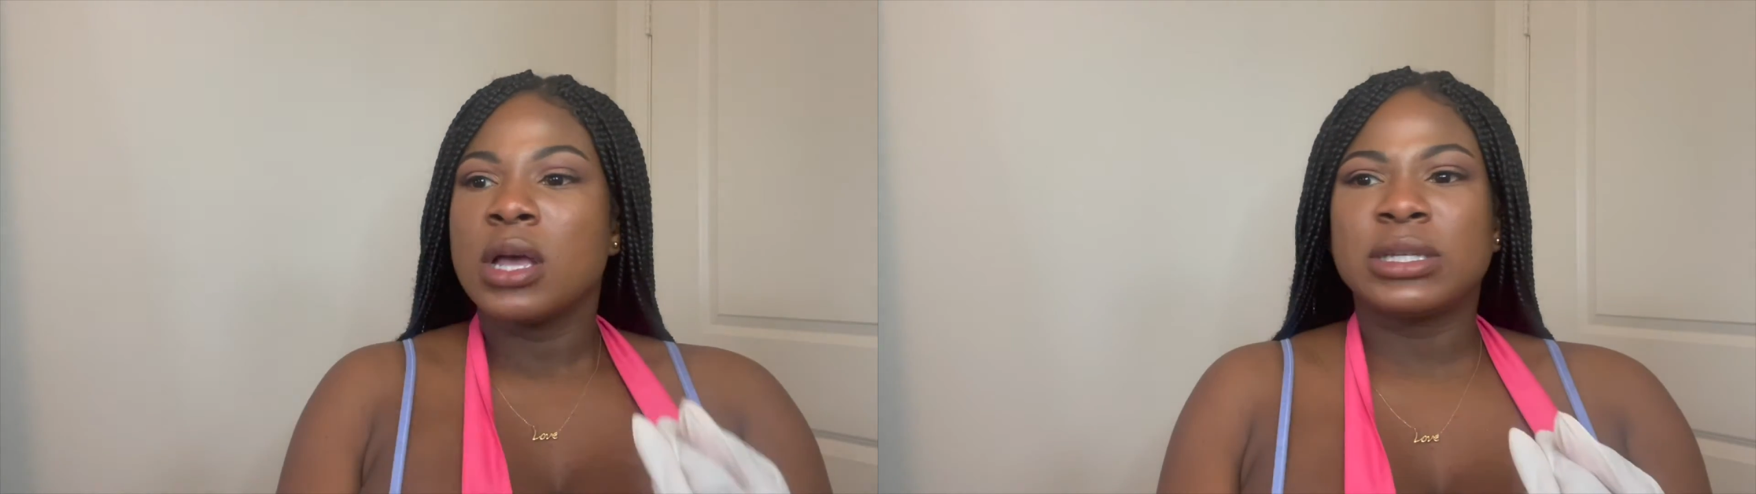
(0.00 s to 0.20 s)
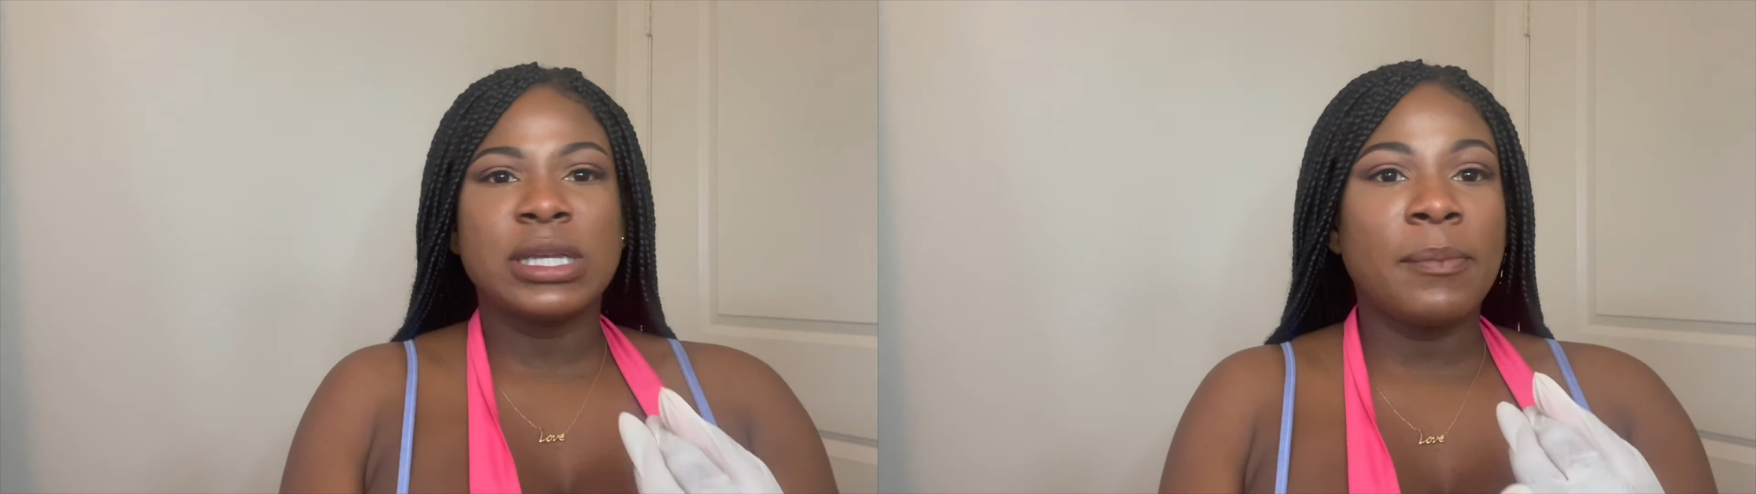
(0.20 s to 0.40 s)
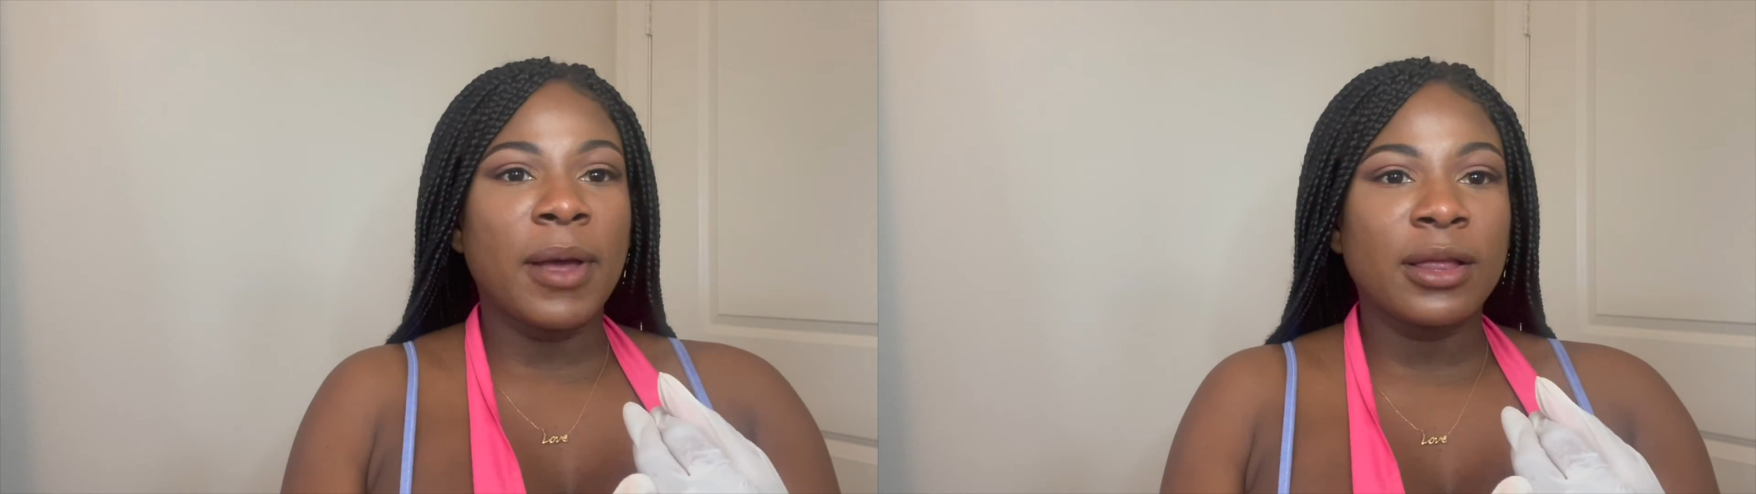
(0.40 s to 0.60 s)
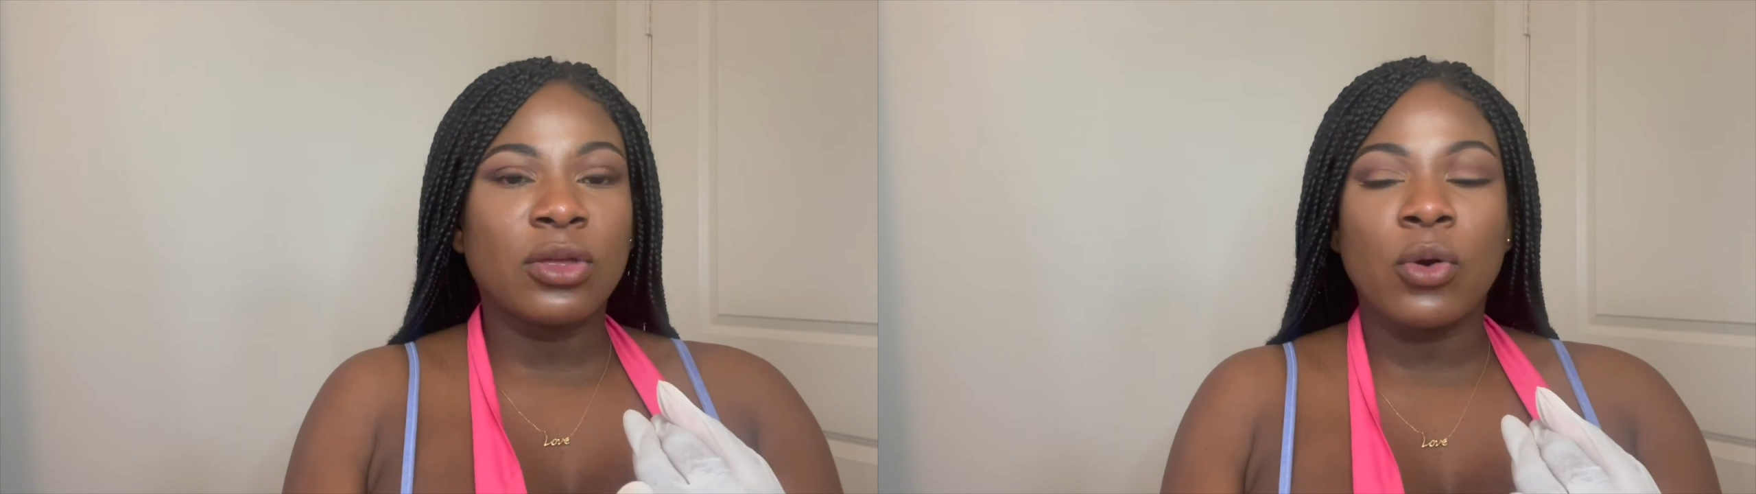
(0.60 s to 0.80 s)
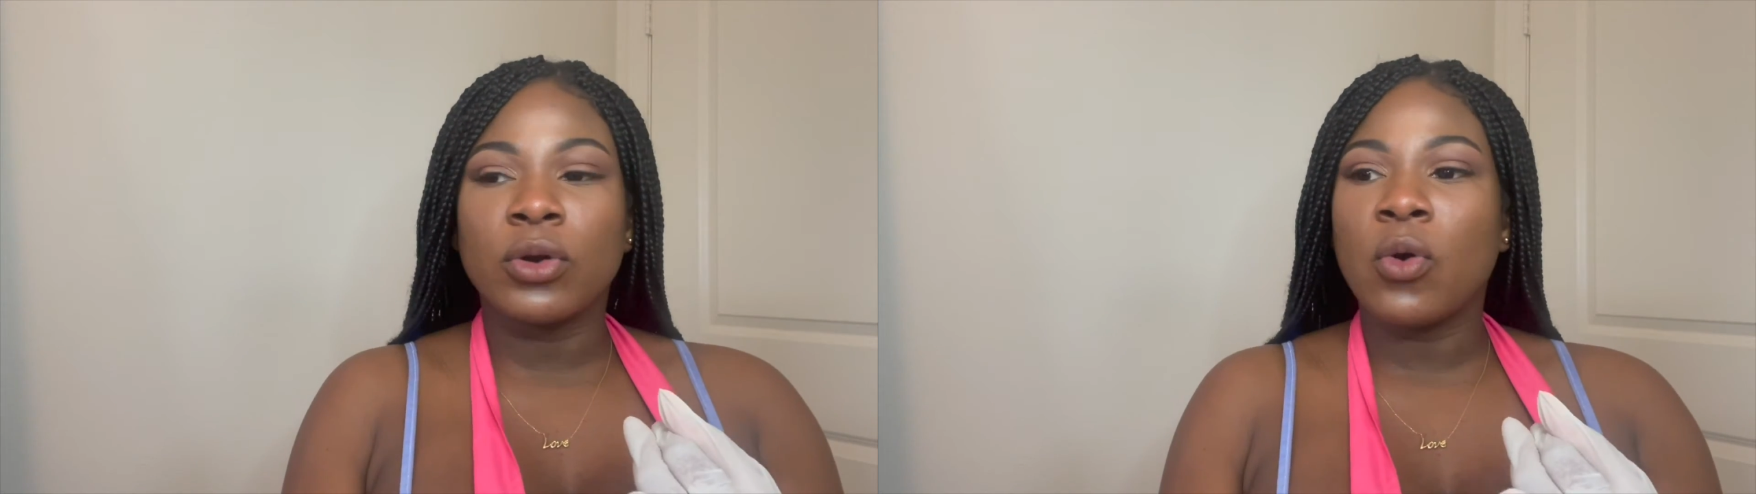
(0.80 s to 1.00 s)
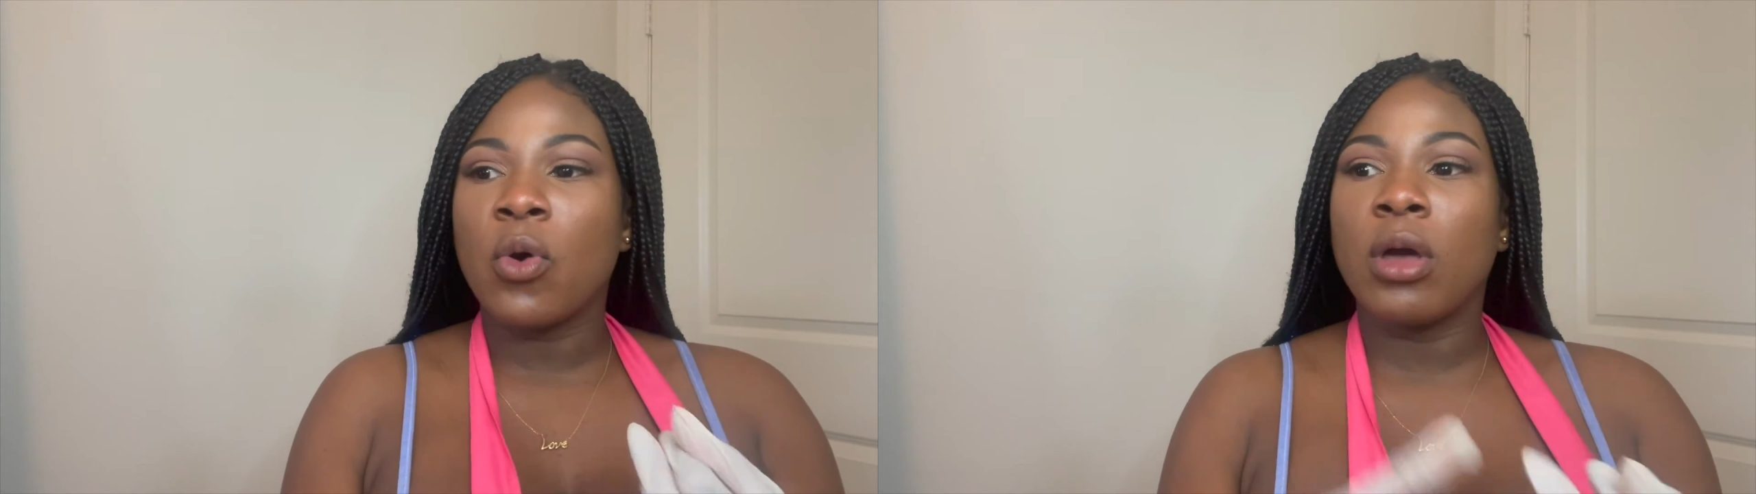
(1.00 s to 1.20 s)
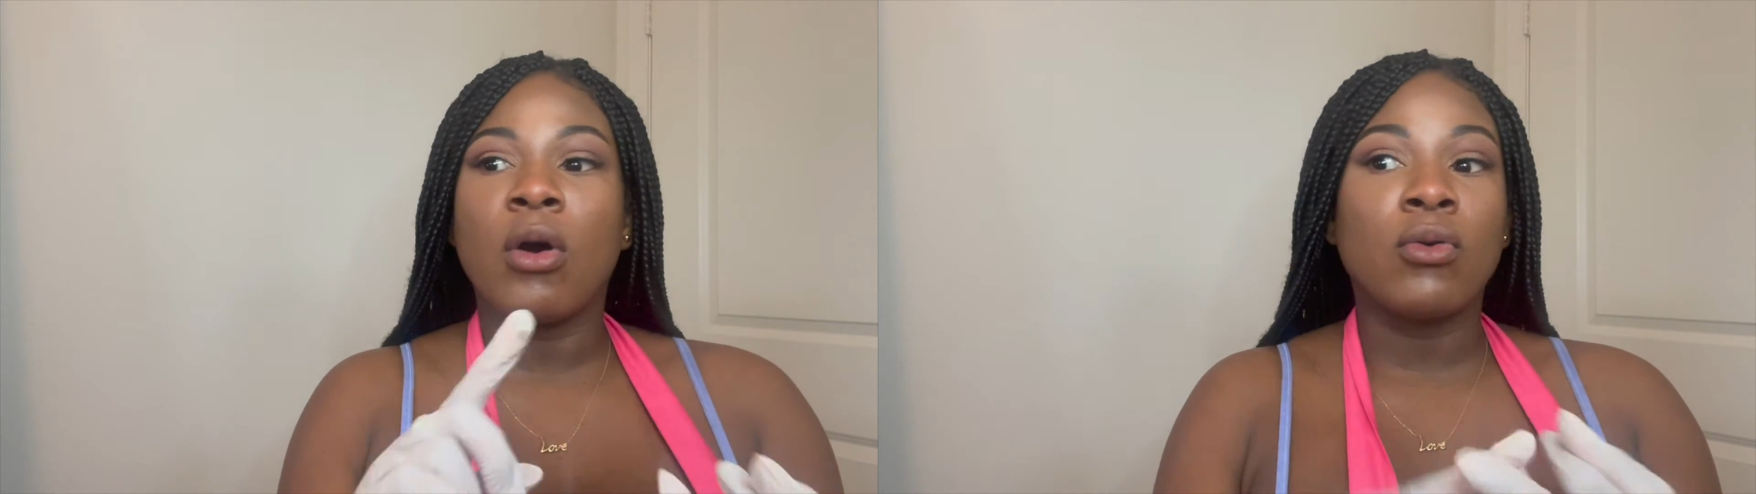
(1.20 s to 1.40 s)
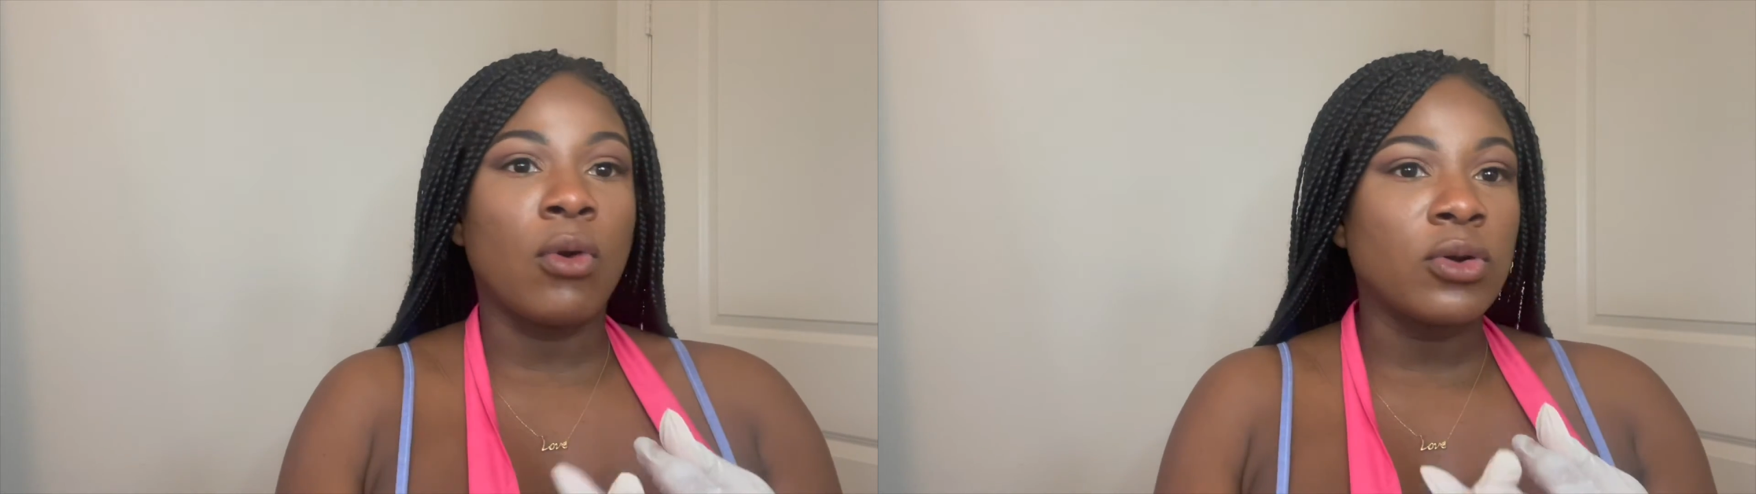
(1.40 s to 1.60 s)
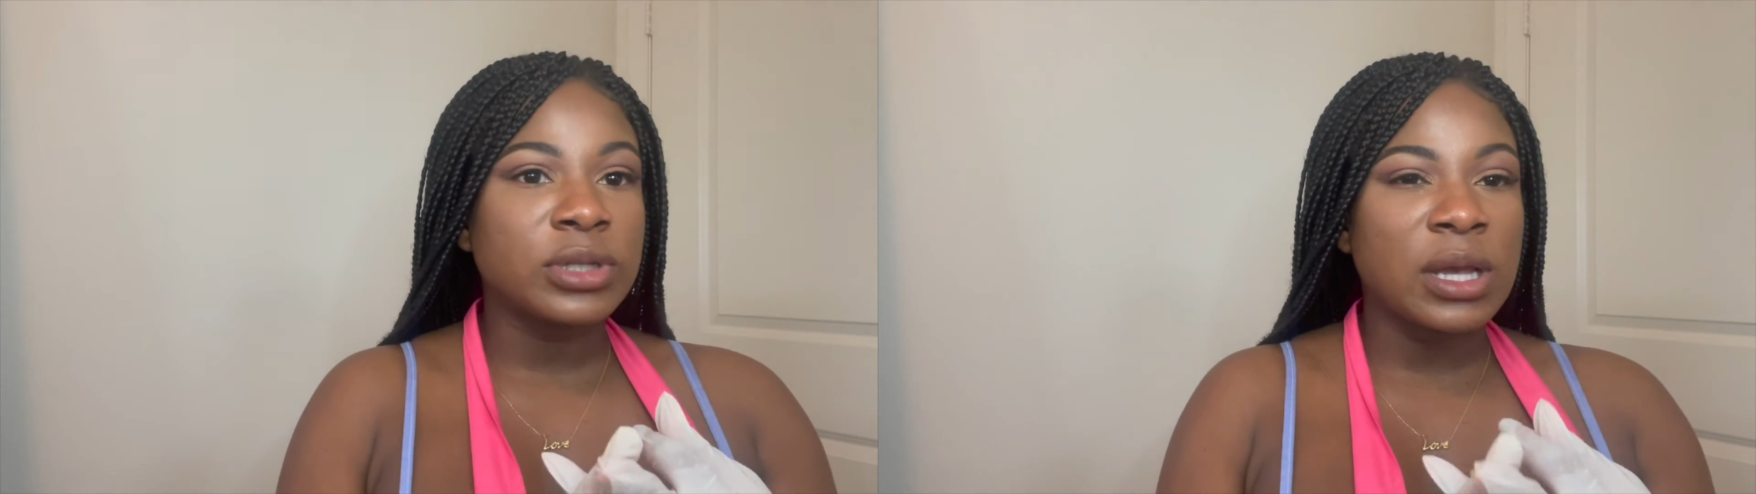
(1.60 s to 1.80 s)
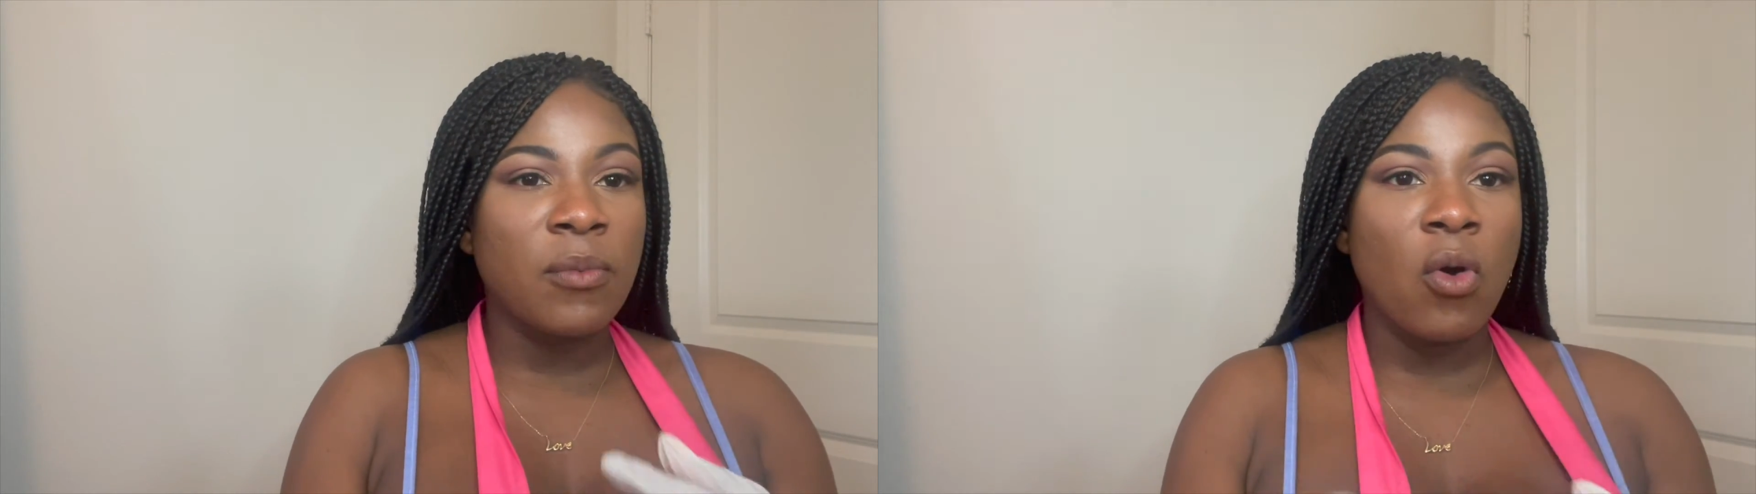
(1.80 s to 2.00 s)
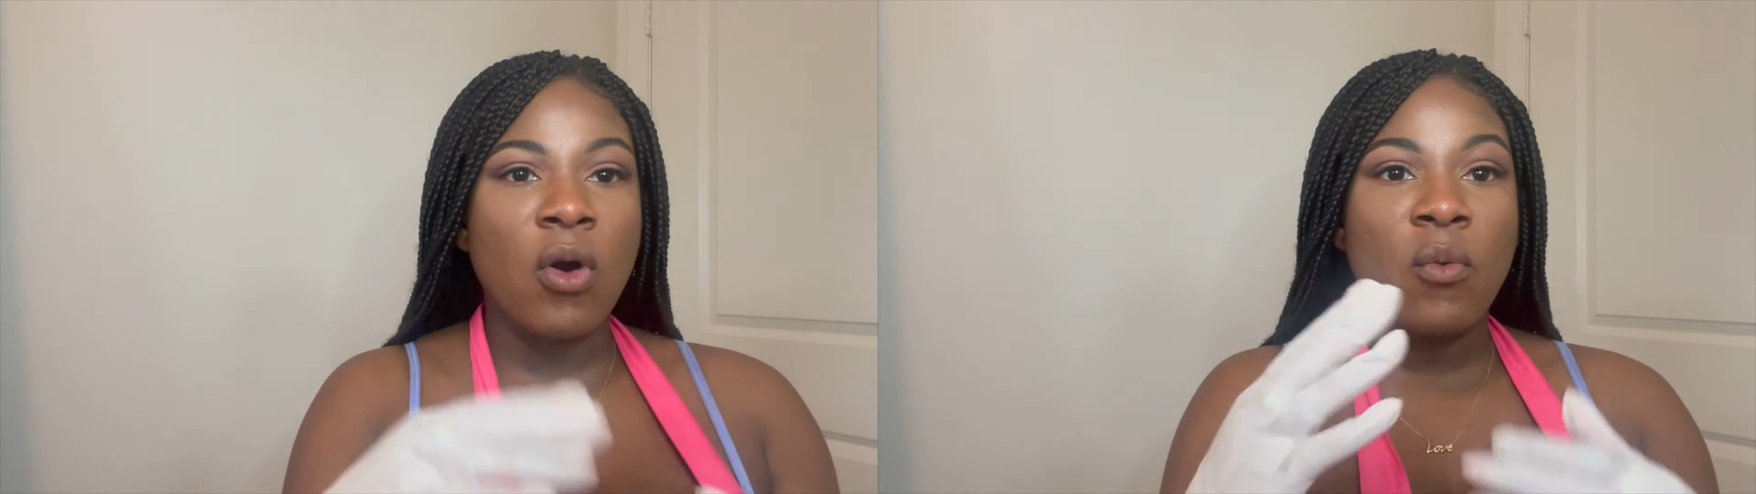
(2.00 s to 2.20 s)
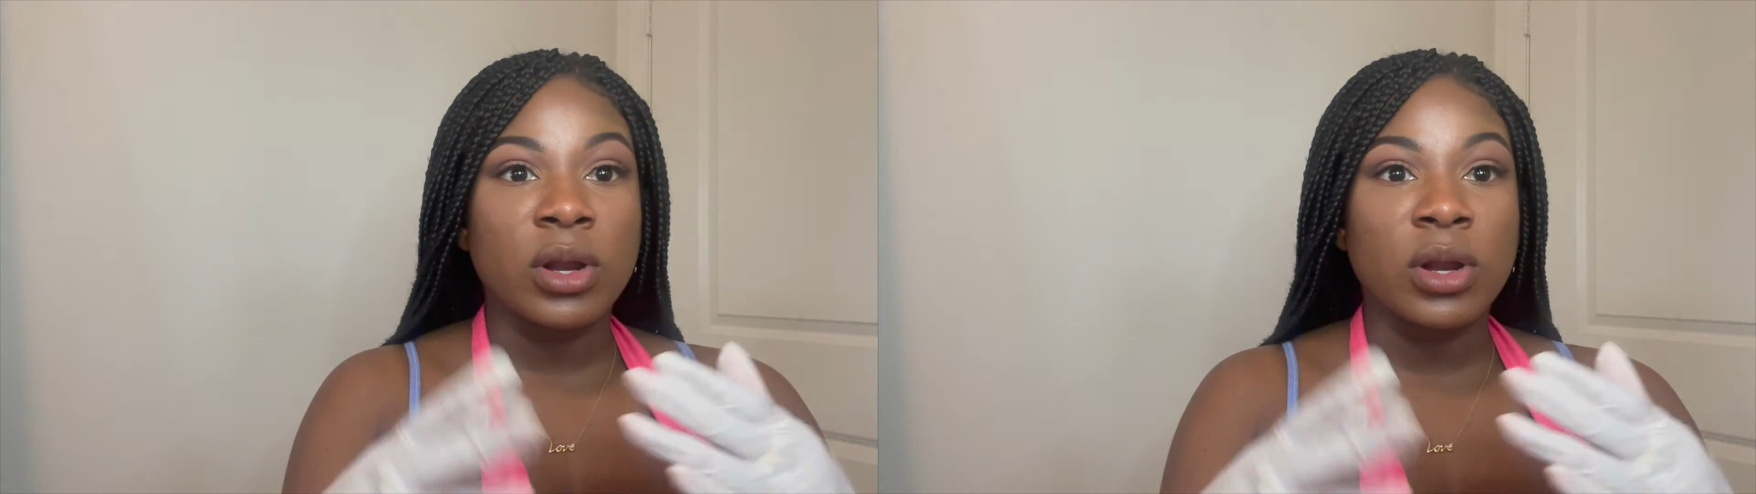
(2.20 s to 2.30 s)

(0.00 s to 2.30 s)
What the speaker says: sea buckthorn oil, or rosehip oil,